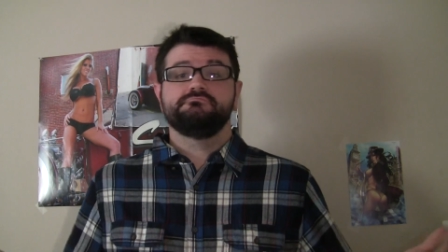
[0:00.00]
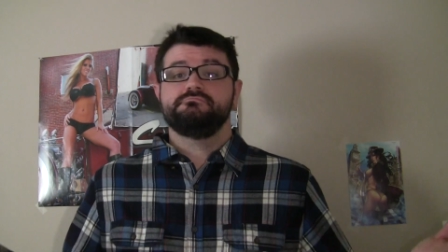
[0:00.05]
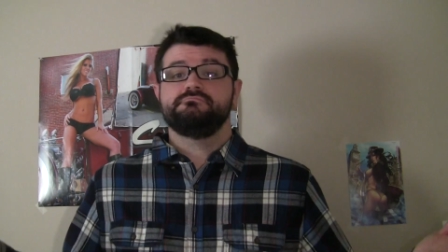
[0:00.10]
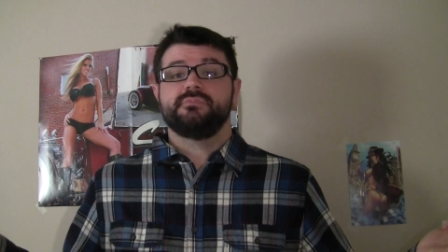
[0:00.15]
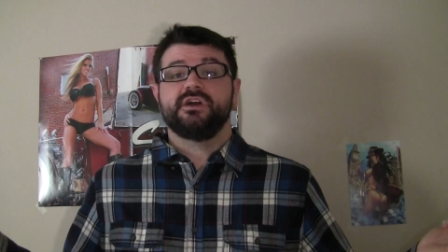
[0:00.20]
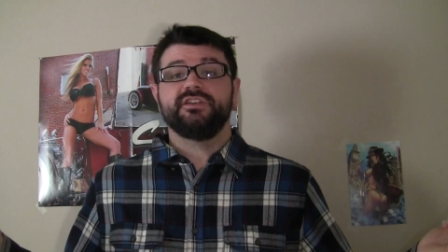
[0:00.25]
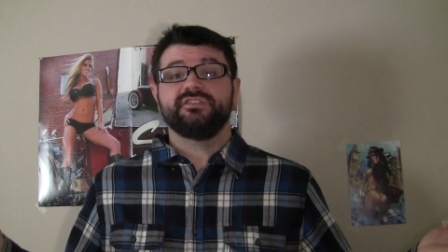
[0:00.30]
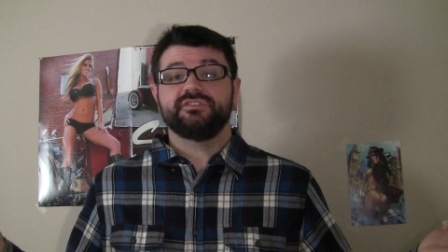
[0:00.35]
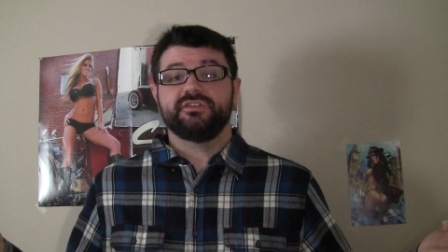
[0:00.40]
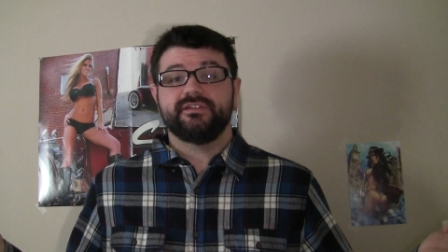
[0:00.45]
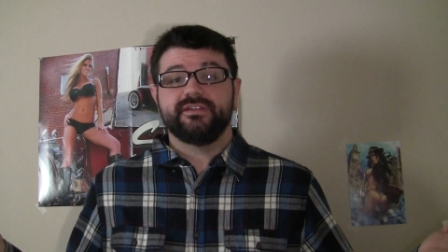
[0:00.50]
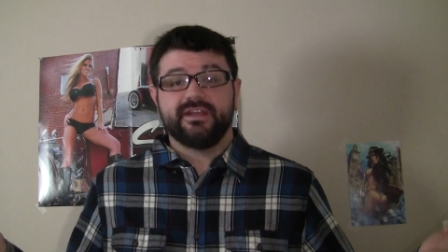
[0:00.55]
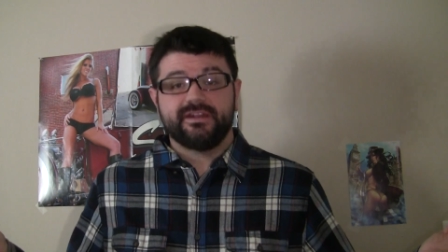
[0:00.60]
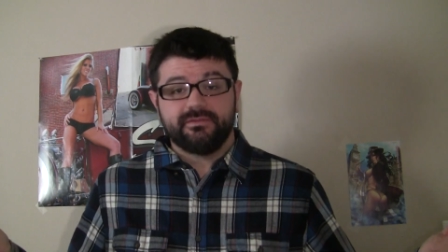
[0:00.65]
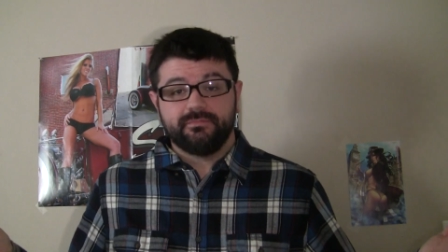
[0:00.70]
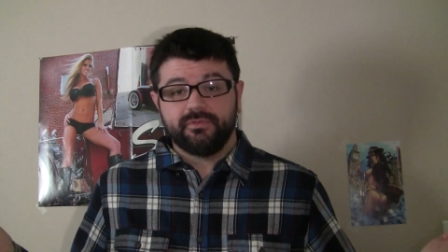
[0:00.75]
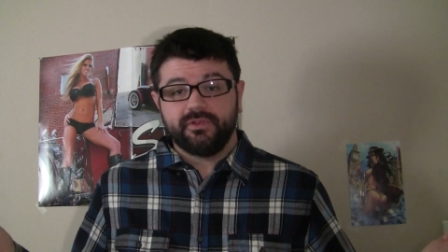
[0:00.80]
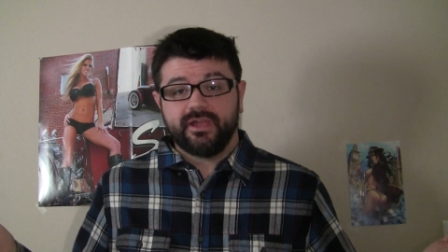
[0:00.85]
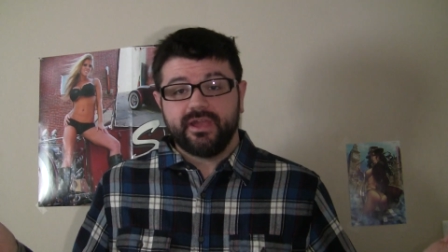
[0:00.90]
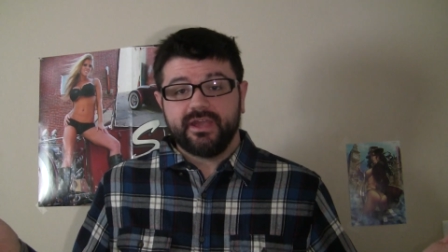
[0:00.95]
my son had a
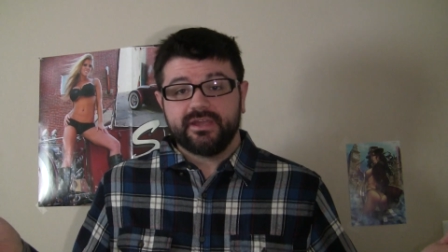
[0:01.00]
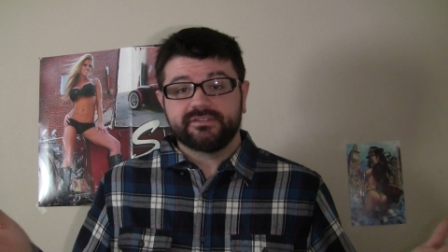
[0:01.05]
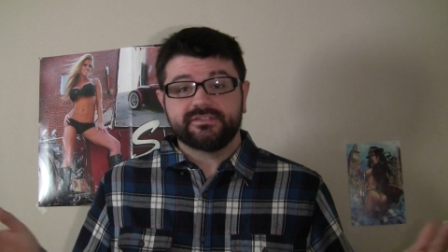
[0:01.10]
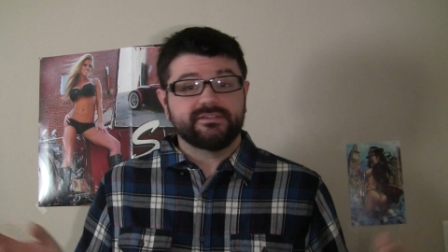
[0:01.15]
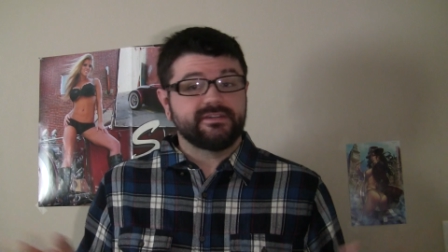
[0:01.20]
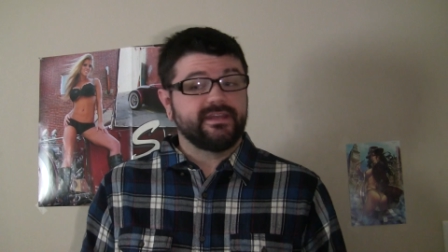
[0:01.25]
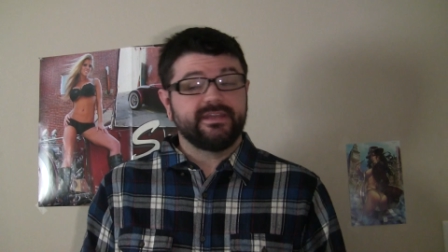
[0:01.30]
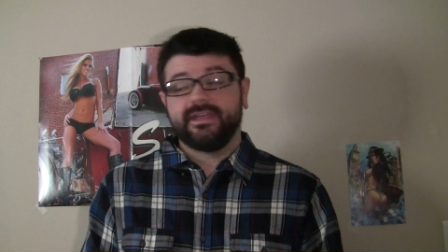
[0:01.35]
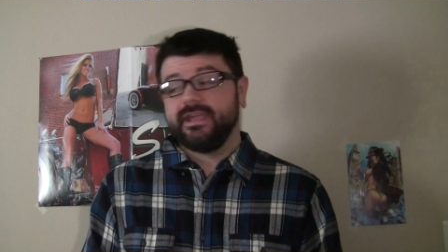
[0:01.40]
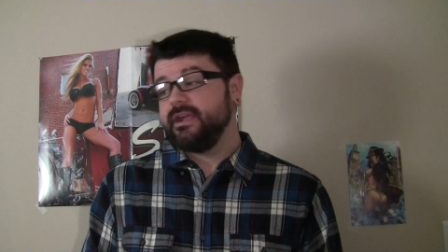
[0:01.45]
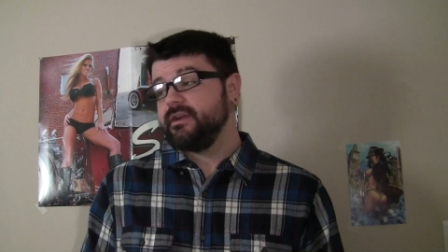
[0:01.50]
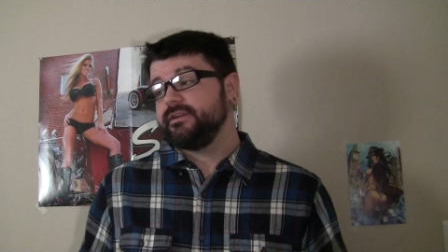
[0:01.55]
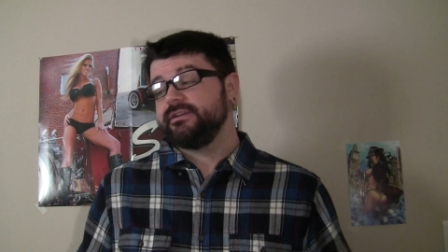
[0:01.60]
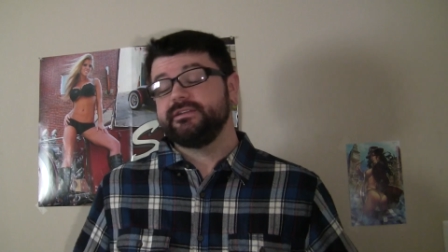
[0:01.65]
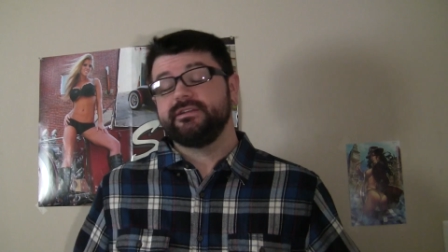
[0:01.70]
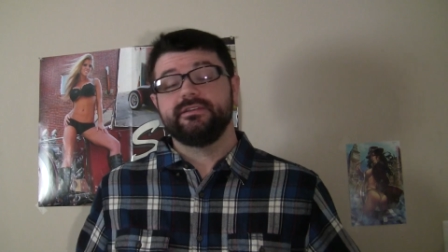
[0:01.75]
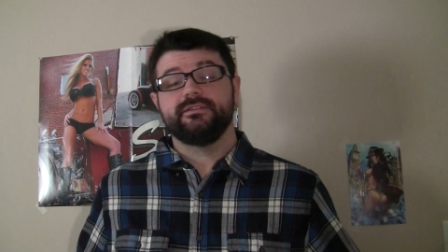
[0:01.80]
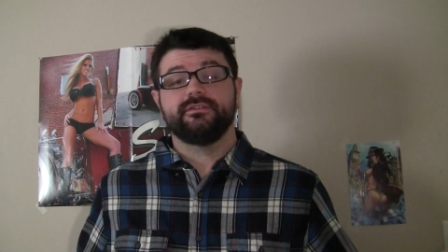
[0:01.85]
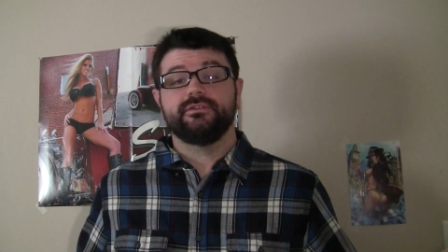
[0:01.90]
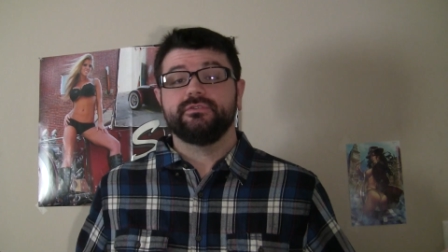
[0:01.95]
blast, and I
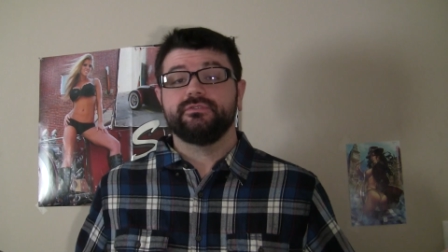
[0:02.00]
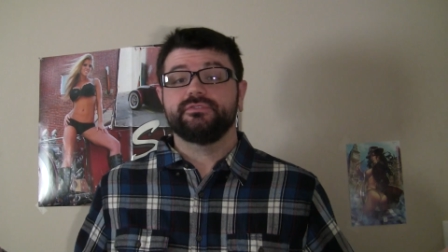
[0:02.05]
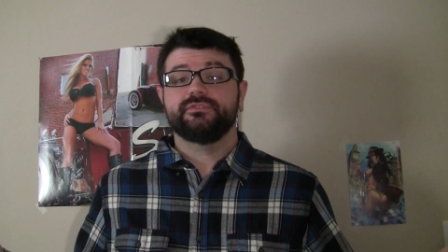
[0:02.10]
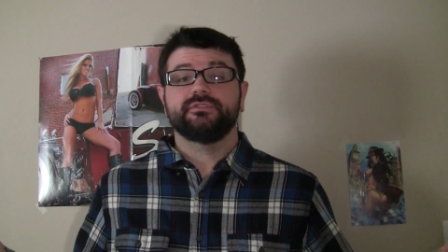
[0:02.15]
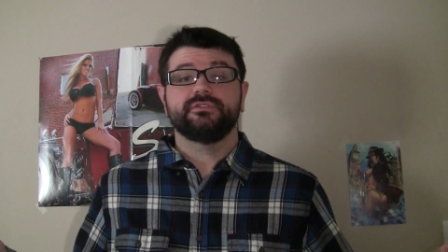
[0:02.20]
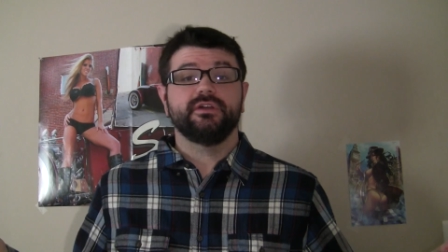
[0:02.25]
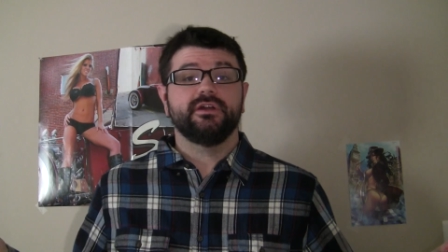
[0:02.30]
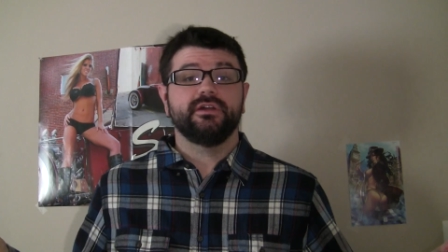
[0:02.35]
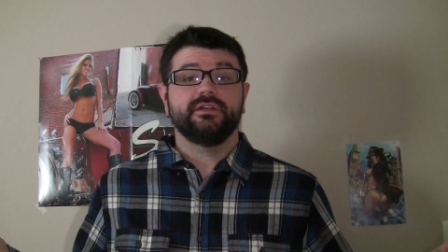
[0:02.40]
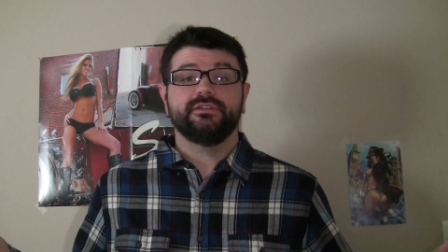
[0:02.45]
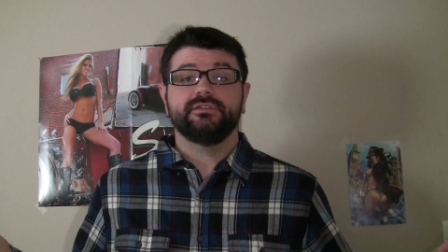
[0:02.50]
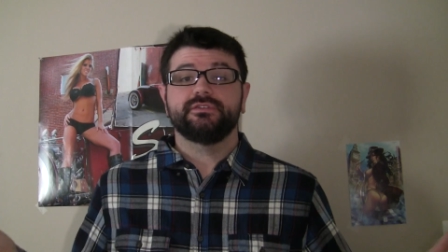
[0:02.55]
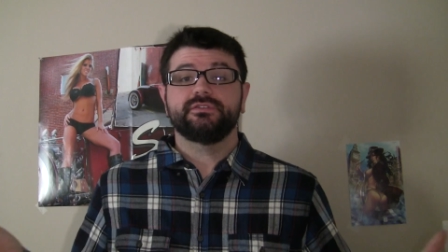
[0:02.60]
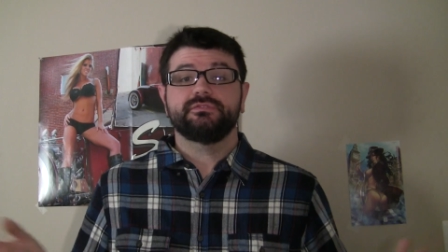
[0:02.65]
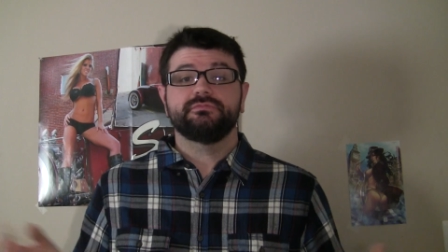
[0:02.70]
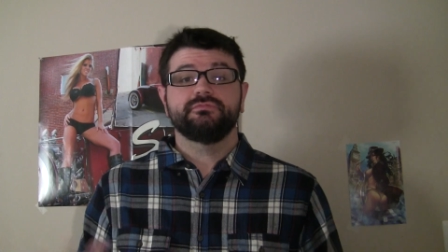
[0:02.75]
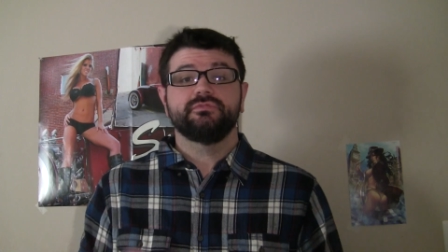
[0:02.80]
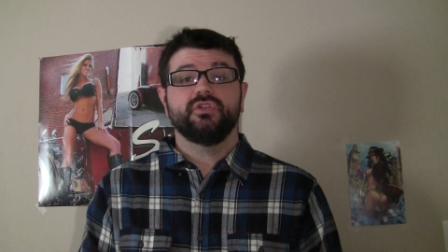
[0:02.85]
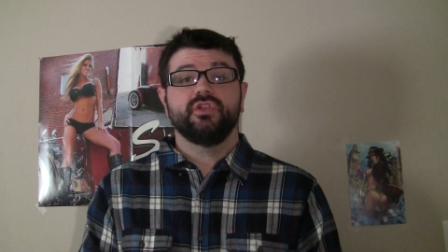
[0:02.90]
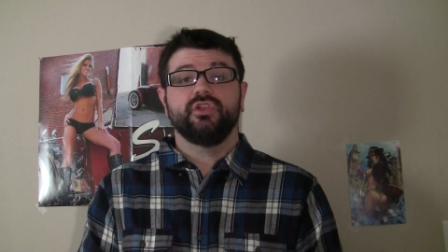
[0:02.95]
guarantee those
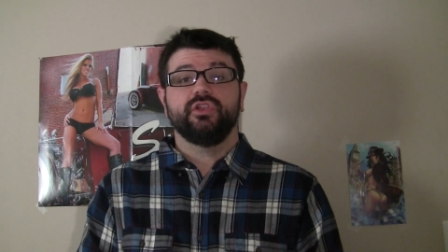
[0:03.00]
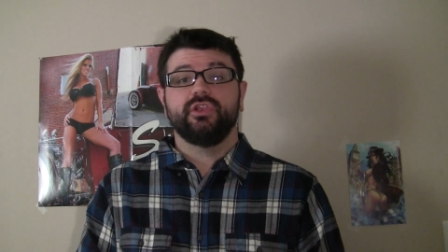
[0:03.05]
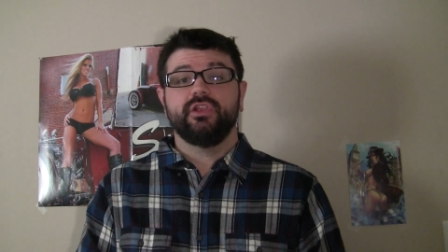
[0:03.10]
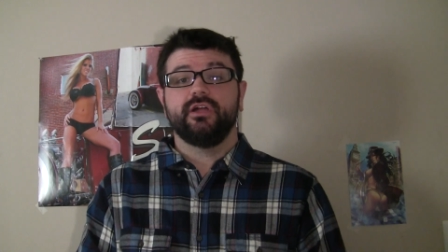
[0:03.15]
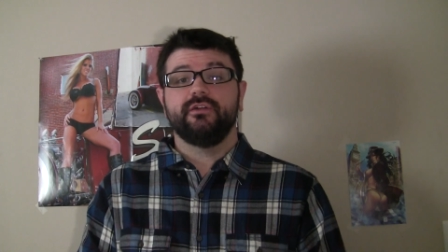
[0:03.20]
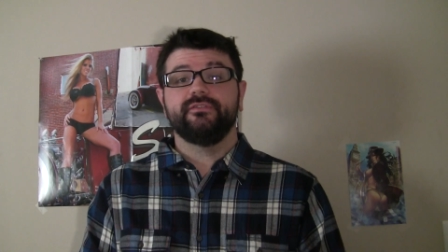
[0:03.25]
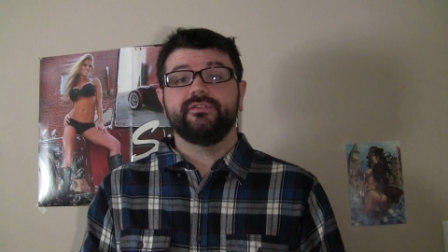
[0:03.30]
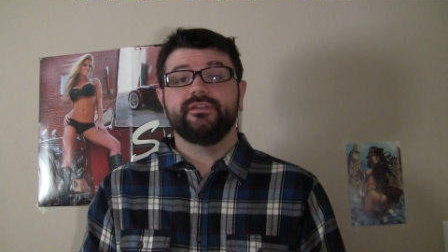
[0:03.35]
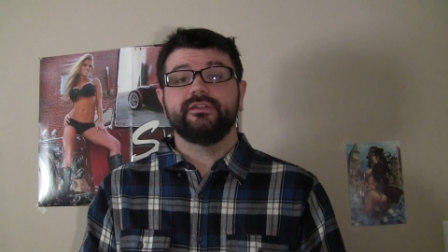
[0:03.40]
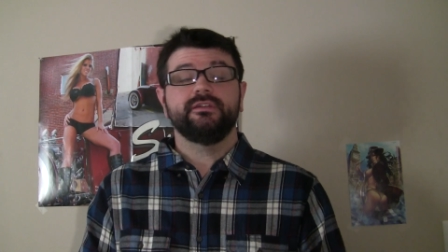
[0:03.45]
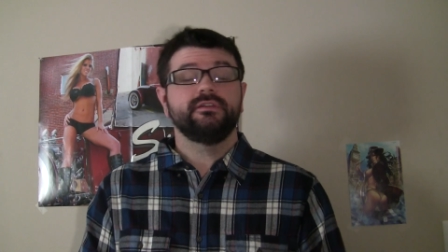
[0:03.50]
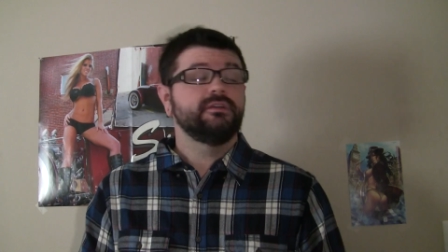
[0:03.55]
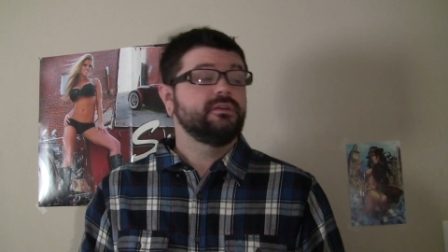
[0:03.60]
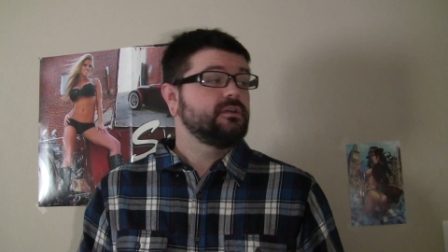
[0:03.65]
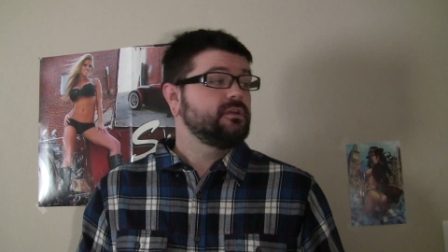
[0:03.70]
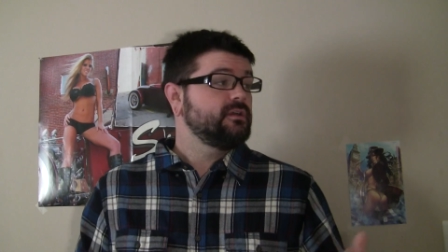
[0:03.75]
nuns loved it.